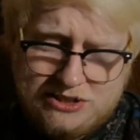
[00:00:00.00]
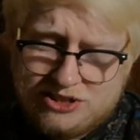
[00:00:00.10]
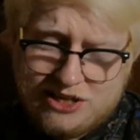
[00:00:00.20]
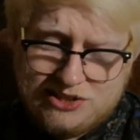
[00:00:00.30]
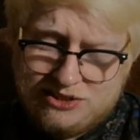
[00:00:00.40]

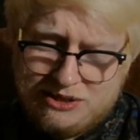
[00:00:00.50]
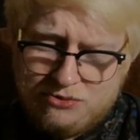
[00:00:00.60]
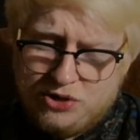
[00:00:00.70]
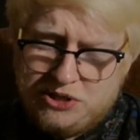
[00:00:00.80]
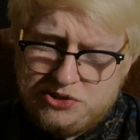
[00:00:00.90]
fantastic, it
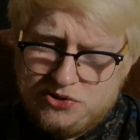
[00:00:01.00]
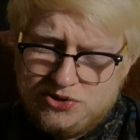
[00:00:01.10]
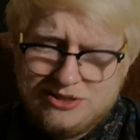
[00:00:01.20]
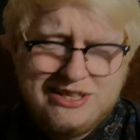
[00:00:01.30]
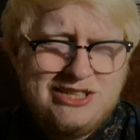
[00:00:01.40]
really
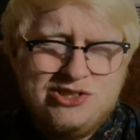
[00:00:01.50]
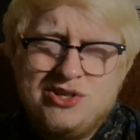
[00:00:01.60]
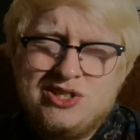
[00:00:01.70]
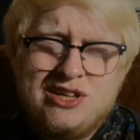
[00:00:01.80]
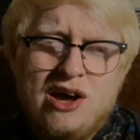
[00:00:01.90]
does. Let's
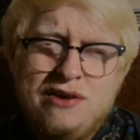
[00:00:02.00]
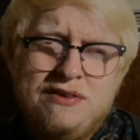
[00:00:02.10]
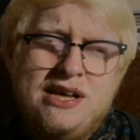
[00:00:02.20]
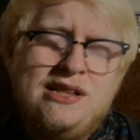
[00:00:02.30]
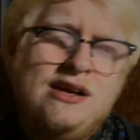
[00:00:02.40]
just dive in.